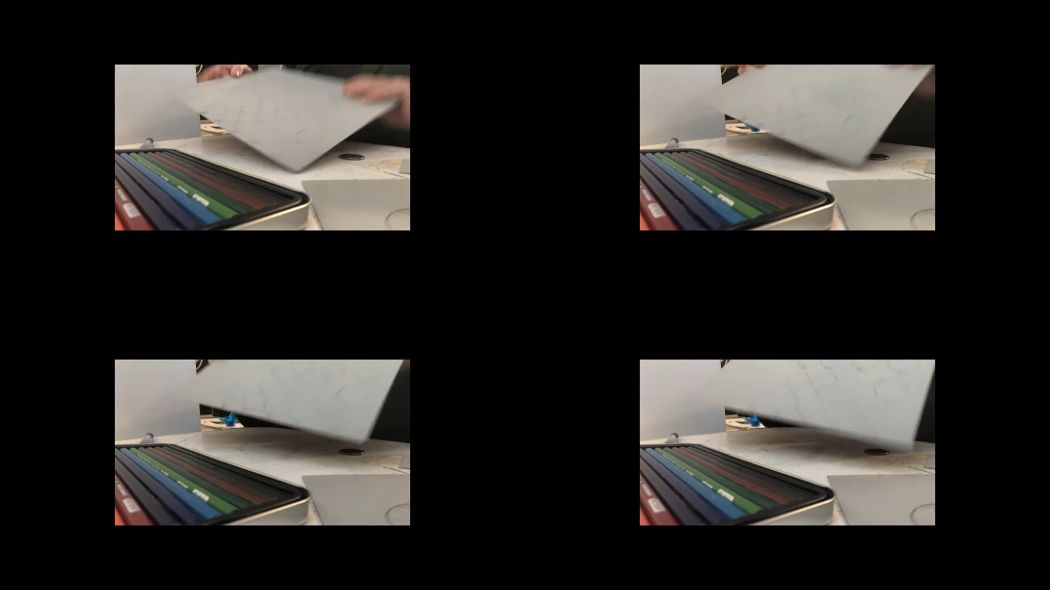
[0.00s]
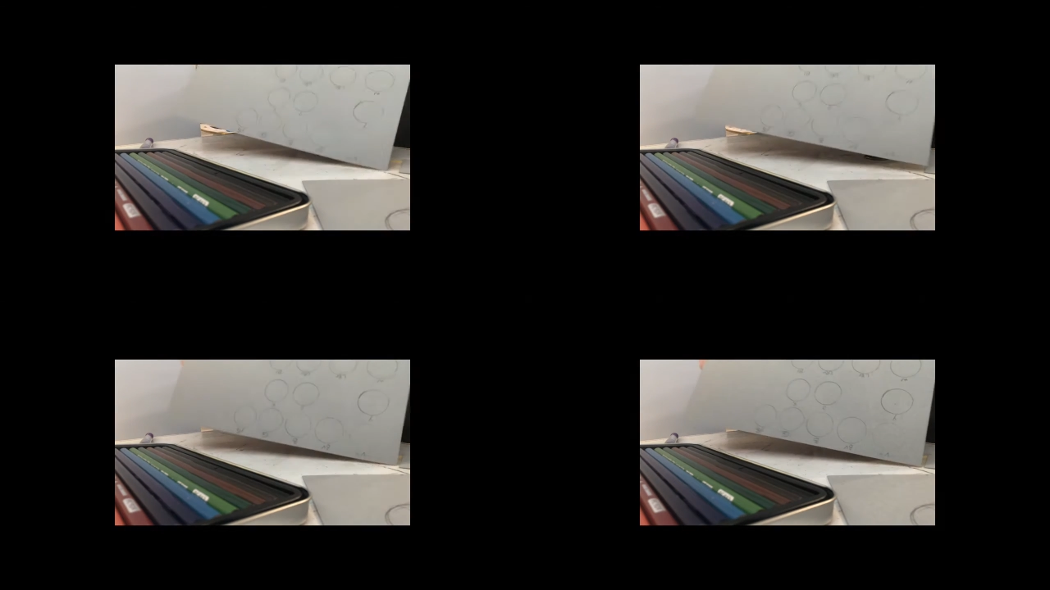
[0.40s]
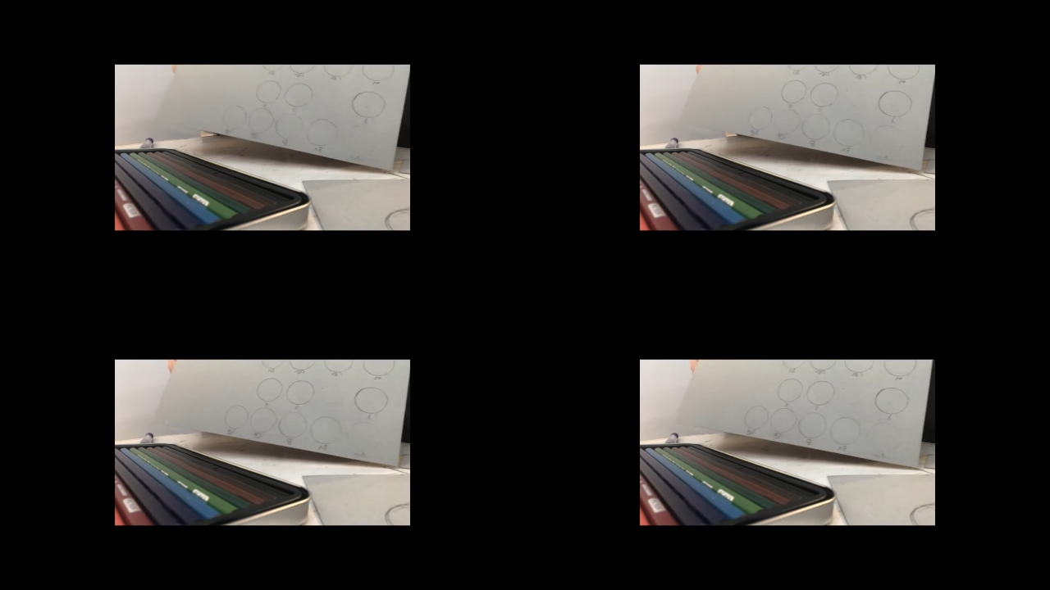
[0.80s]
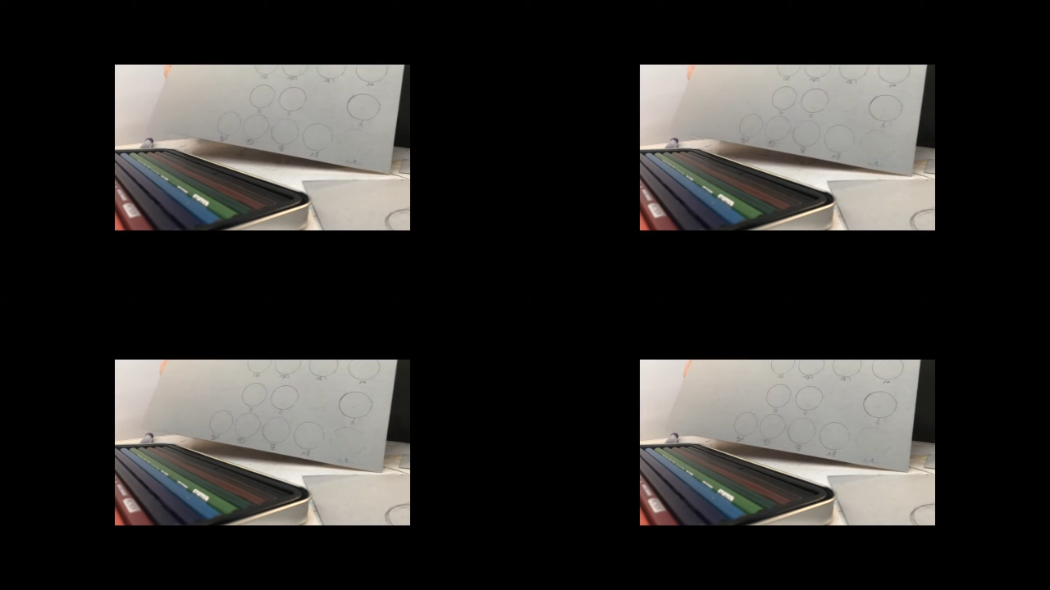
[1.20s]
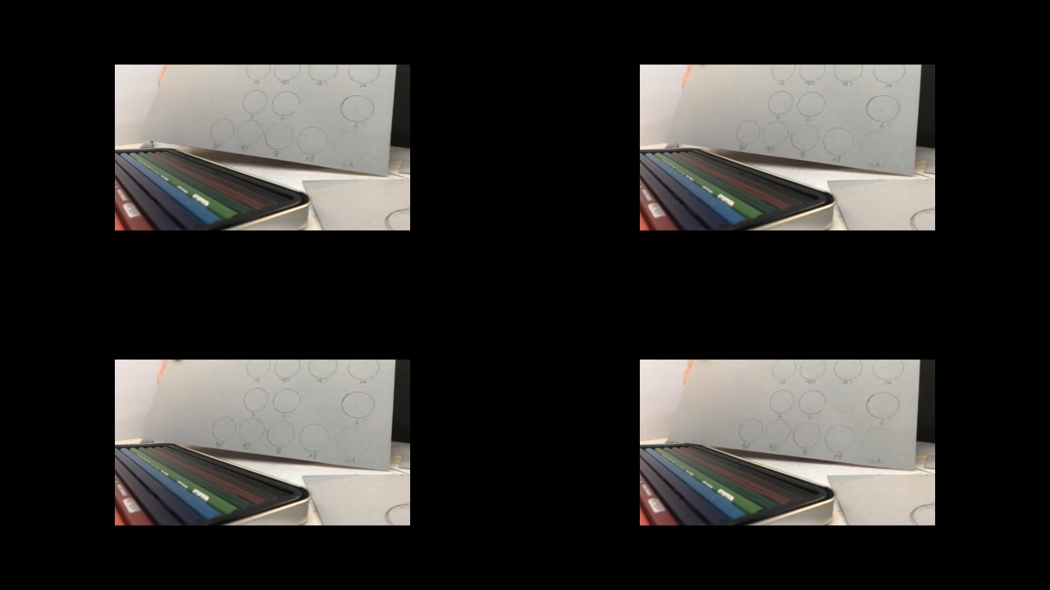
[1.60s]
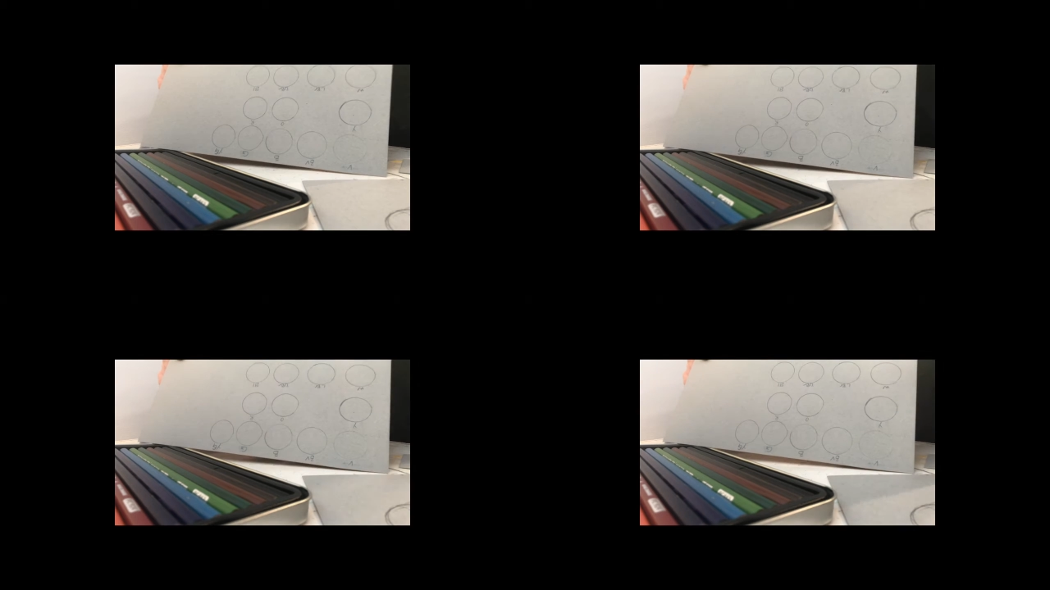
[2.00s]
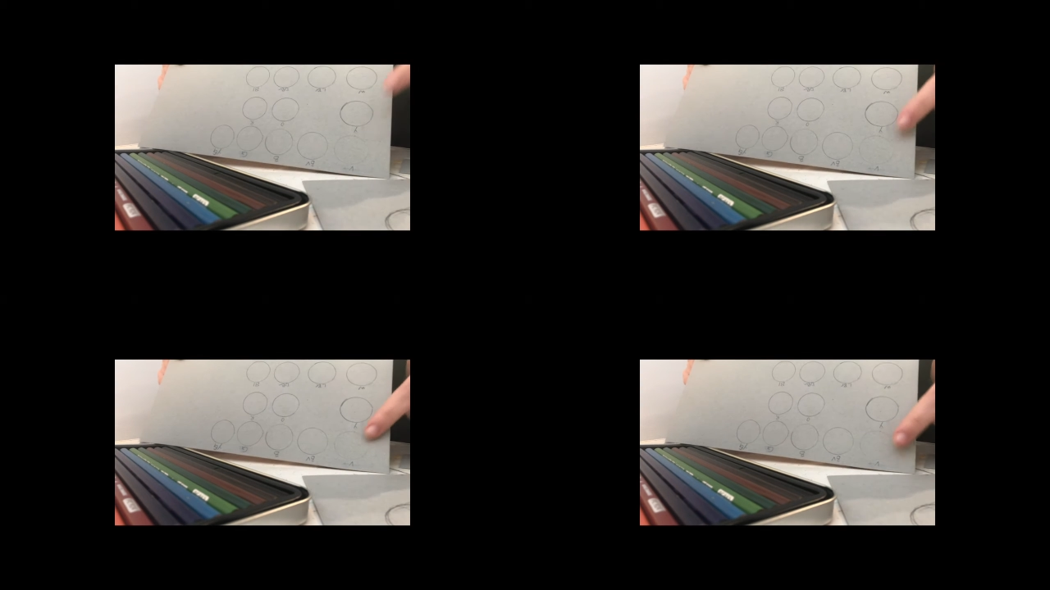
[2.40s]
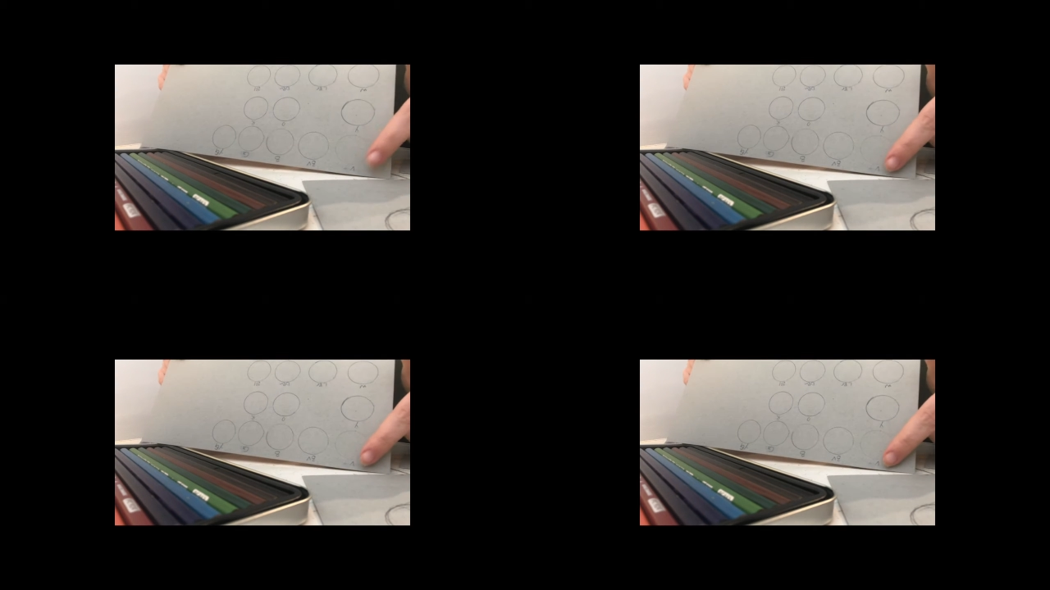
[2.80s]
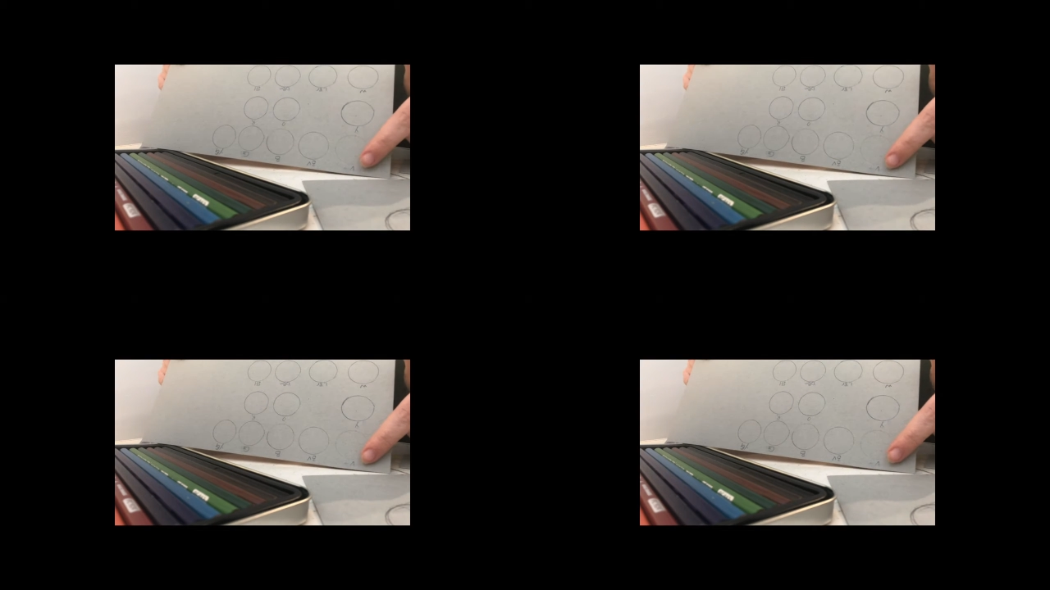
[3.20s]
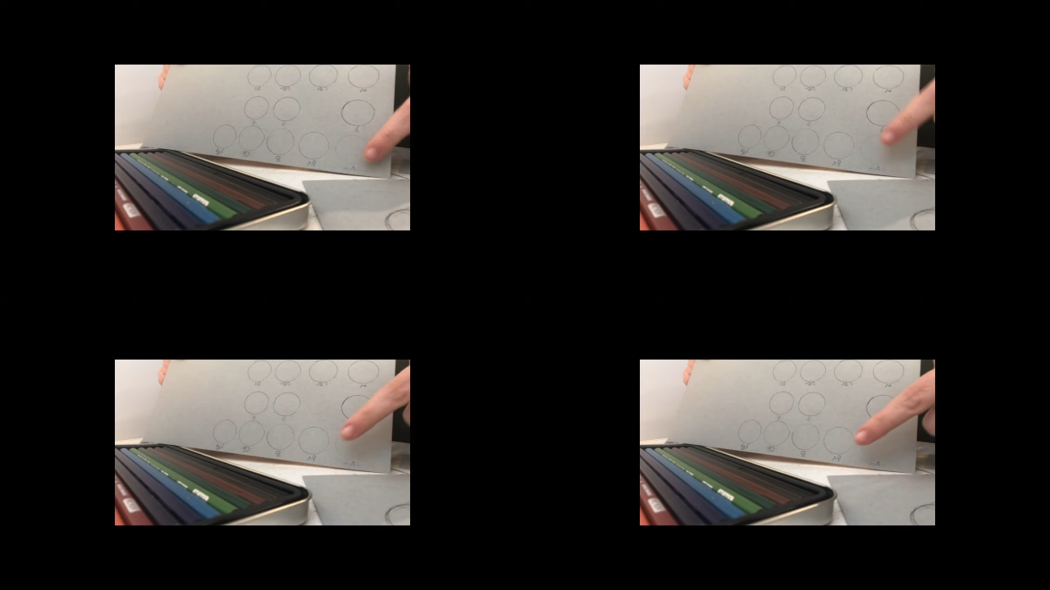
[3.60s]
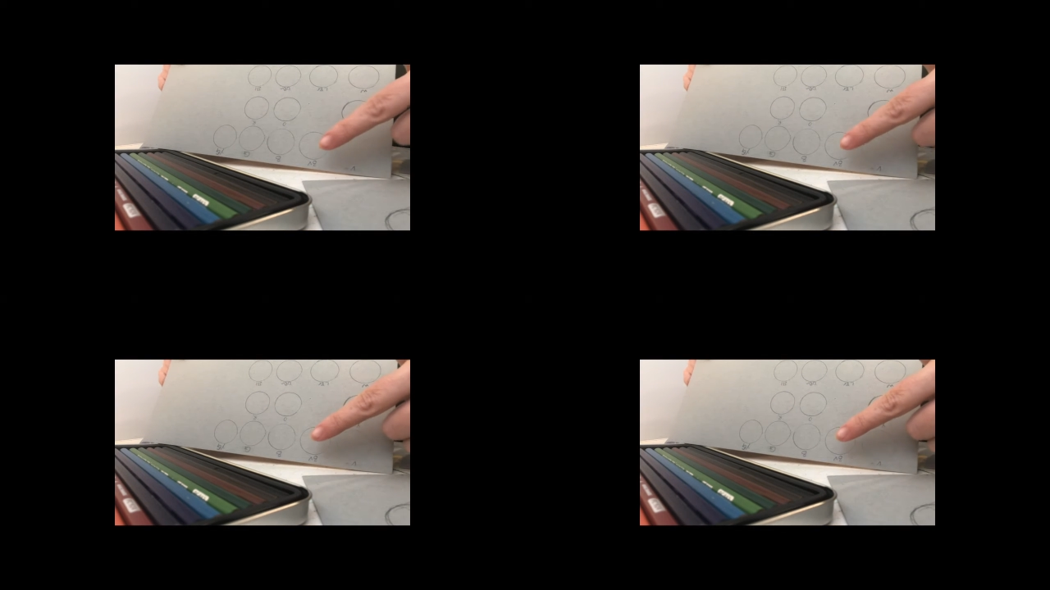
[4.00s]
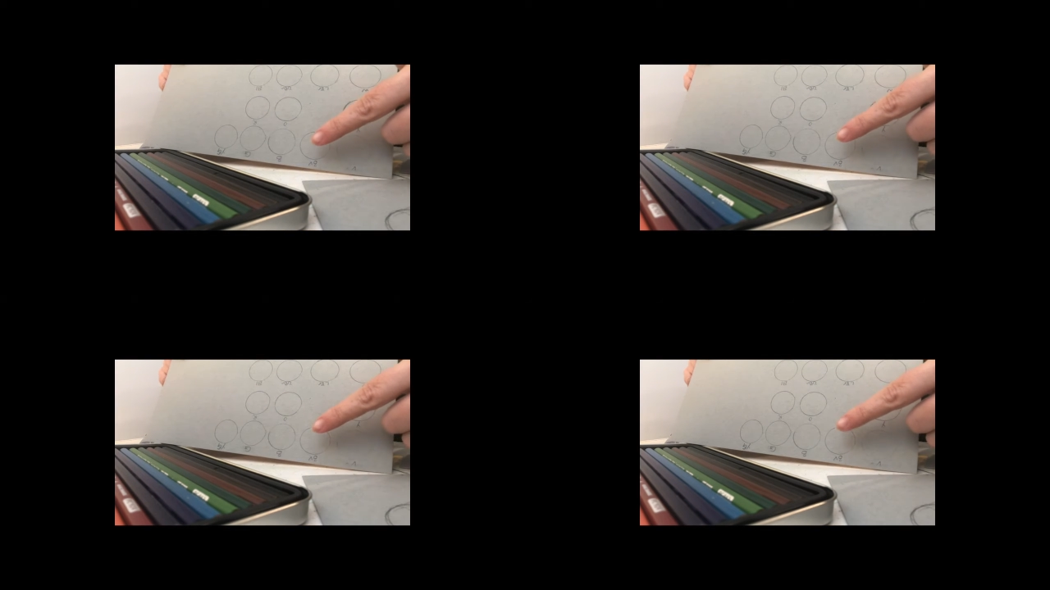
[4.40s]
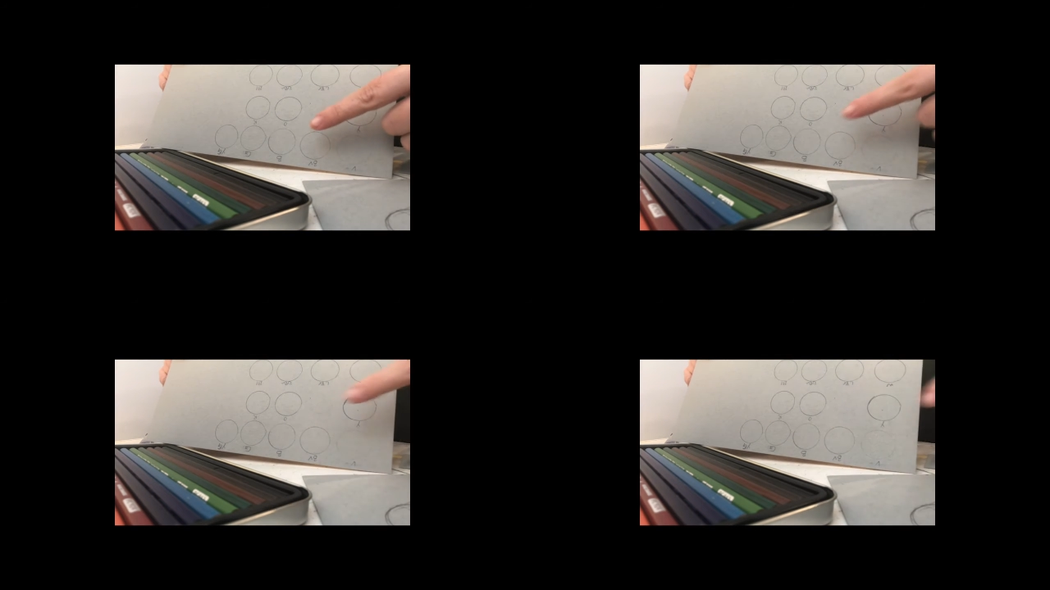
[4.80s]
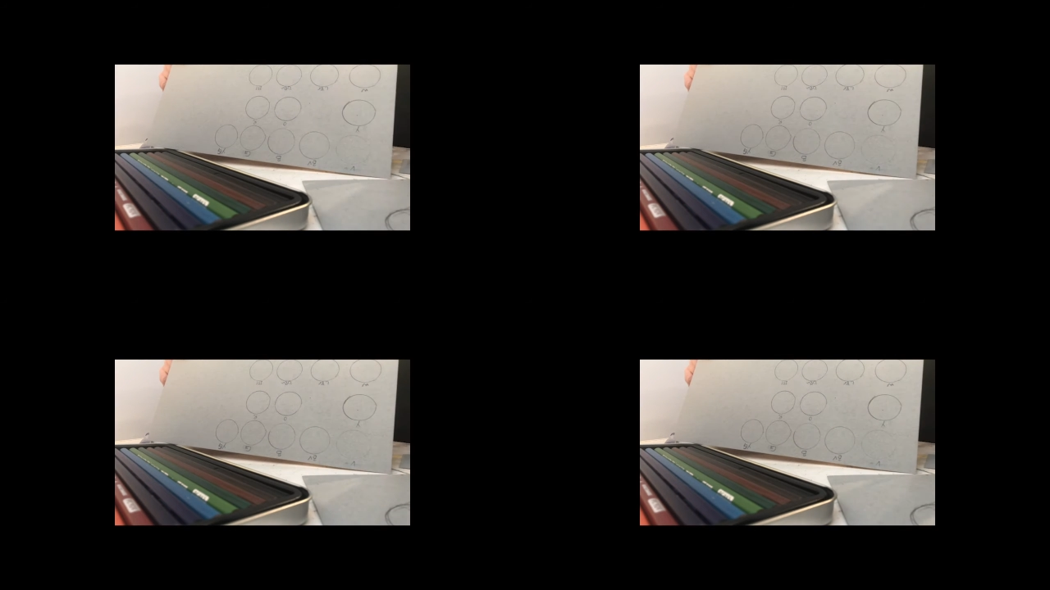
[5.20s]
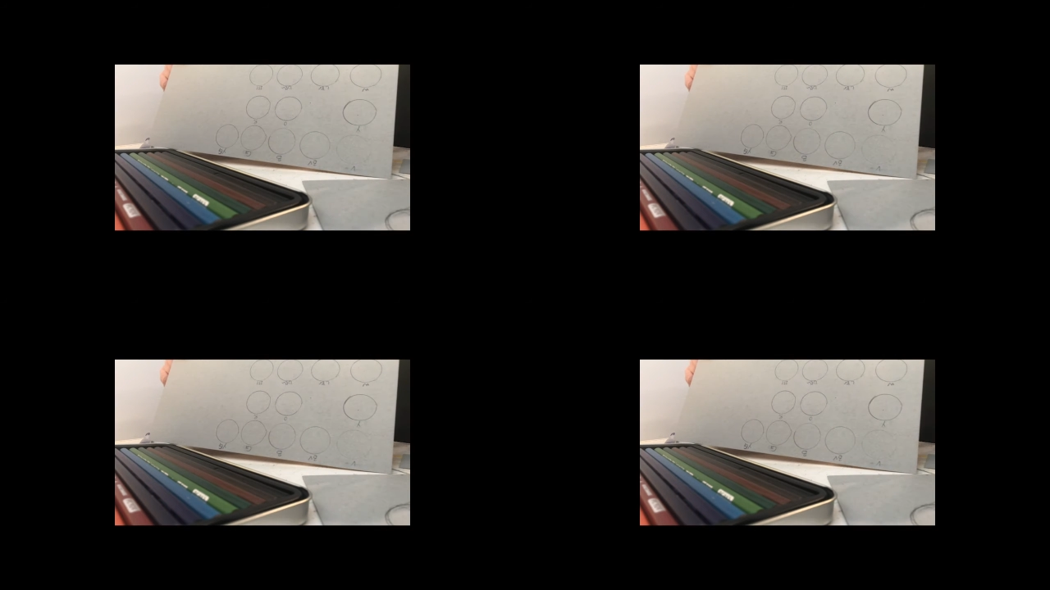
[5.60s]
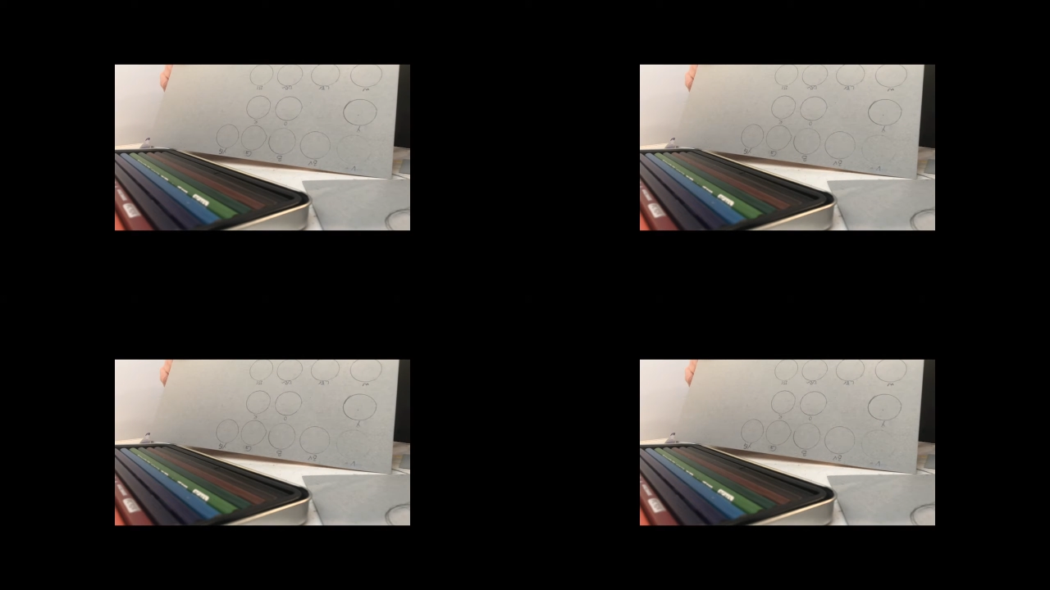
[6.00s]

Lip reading: (no speaker visible)